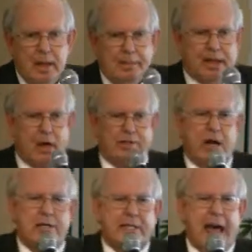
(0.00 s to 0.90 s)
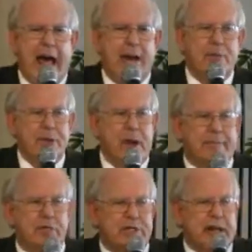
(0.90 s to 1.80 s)
Because there's a time when you
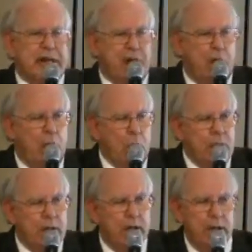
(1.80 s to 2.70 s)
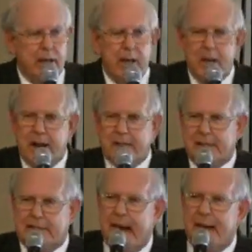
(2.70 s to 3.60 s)
have to say no, there's
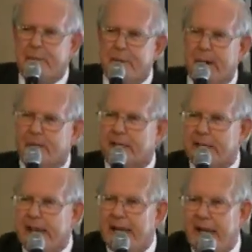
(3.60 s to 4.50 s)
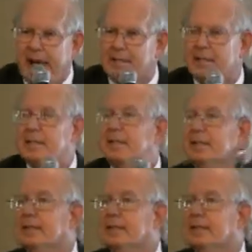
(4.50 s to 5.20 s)
a time when you have to say yes.